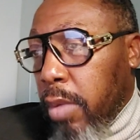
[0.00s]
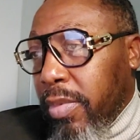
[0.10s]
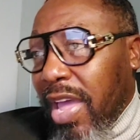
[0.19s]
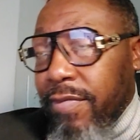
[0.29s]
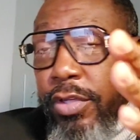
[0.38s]

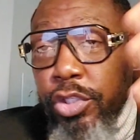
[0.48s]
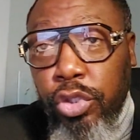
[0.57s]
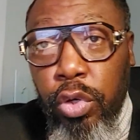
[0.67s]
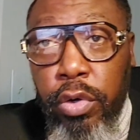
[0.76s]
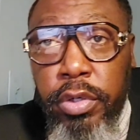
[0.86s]
life
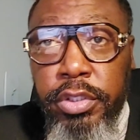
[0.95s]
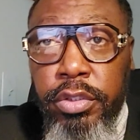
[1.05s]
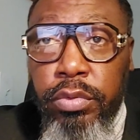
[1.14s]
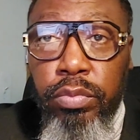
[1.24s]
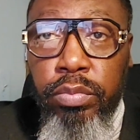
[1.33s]

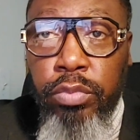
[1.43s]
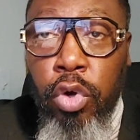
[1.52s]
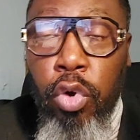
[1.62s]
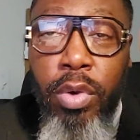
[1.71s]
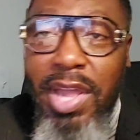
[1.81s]
insurance,
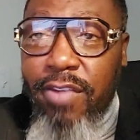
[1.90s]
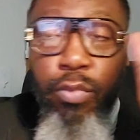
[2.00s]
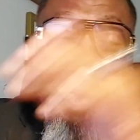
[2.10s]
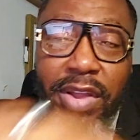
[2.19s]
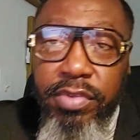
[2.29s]
whole life,
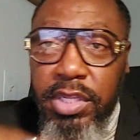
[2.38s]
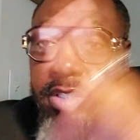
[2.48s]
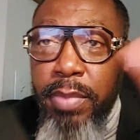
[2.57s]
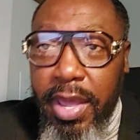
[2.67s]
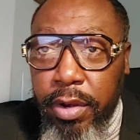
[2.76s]
whatever,
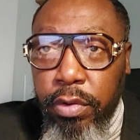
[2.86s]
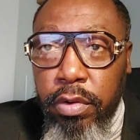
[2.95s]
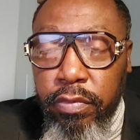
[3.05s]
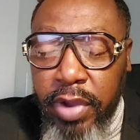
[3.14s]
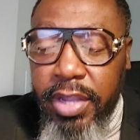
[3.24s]
doesn't matter,
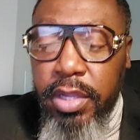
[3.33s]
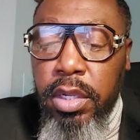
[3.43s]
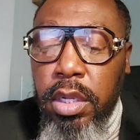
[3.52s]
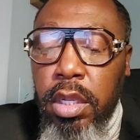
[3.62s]
right?